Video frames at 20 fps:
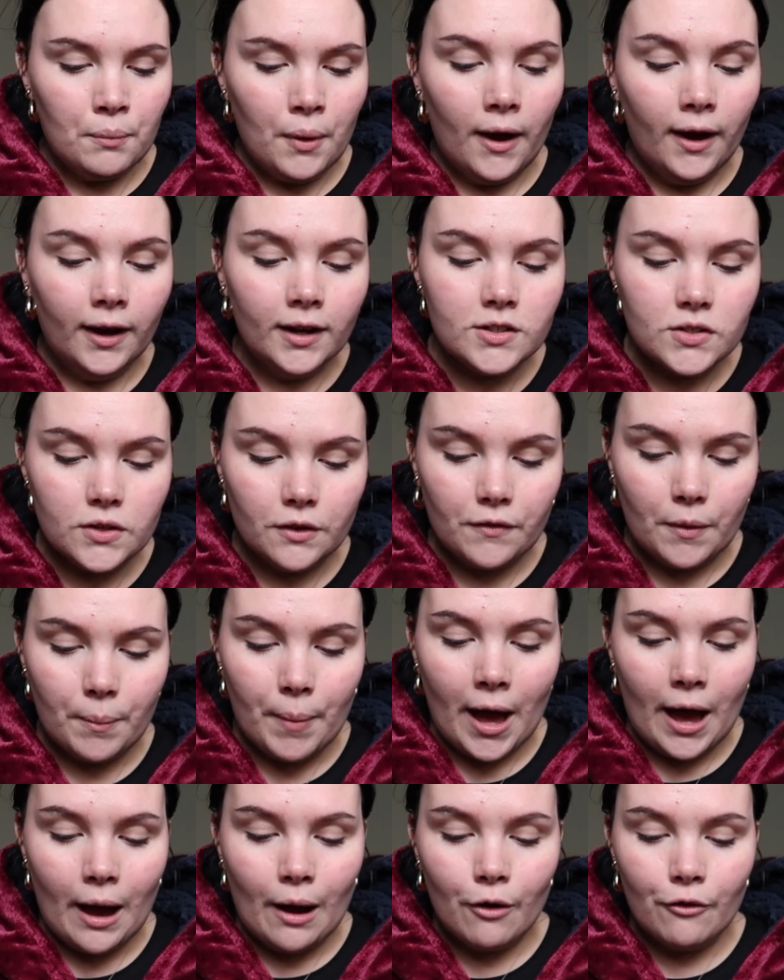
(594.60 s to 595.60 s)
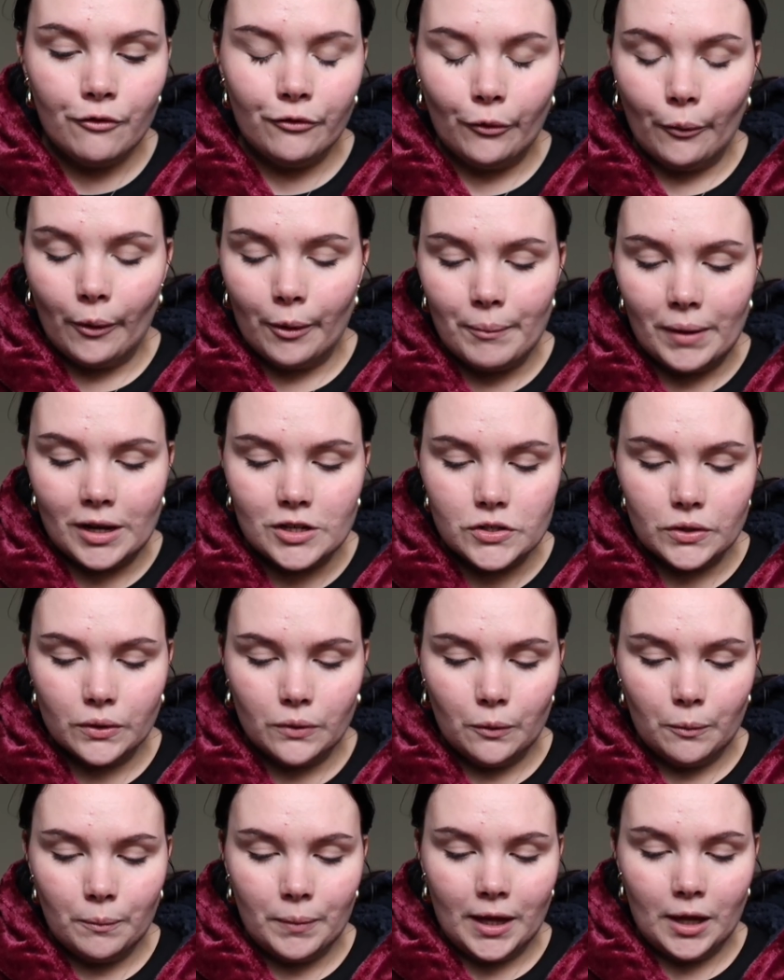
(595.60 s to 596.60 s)
part of a powerful and
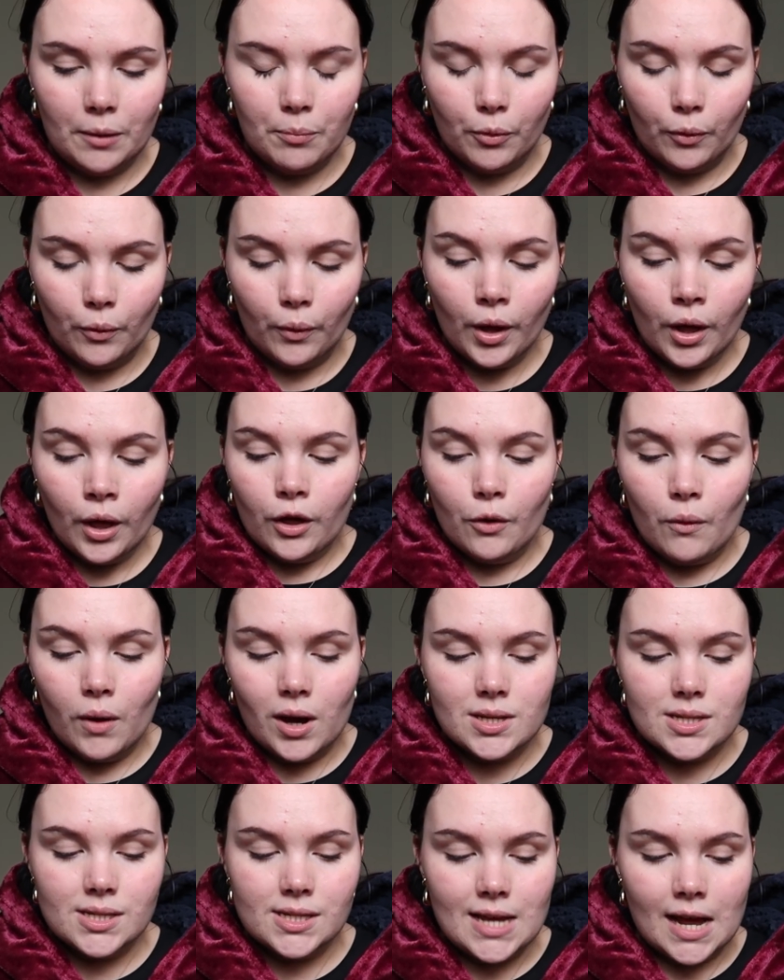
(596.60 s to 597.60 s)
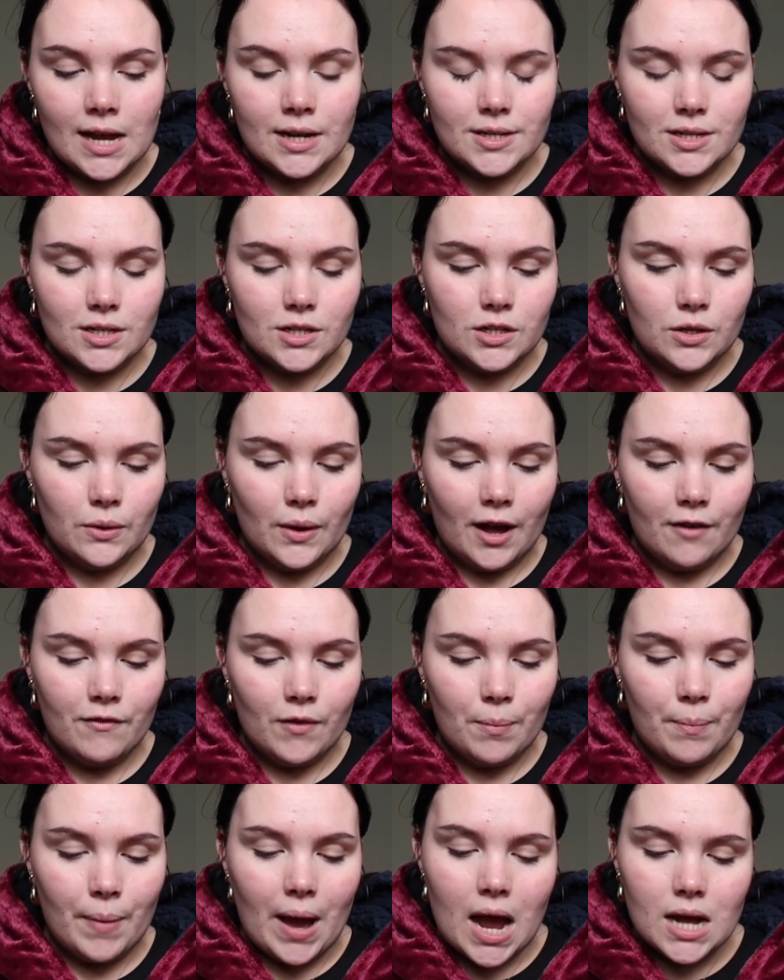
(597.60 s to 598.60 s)
magical people who are said to have
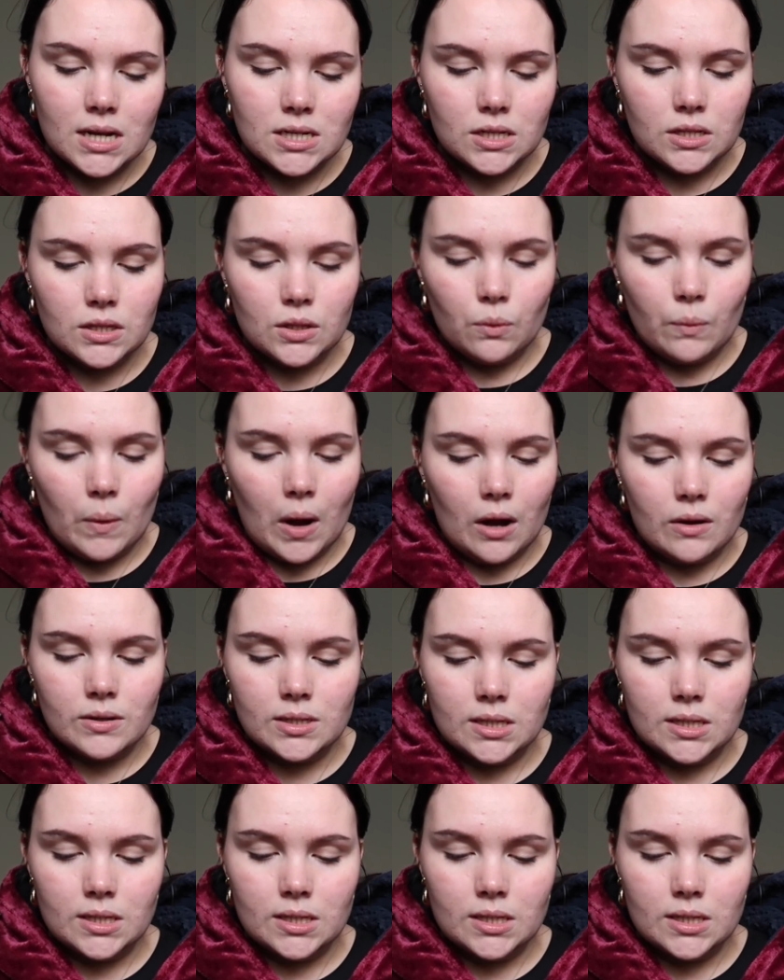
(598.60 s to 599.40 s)
abandoned the world